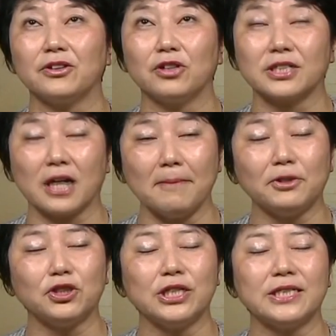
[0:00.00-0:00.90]
there's
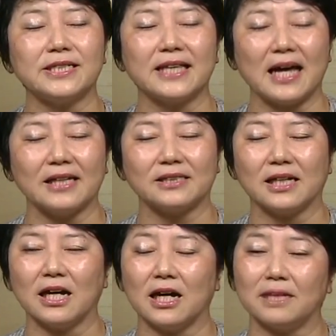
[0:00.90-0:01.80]
countries that
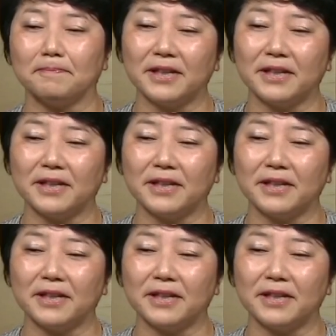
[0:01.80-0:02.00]
uh,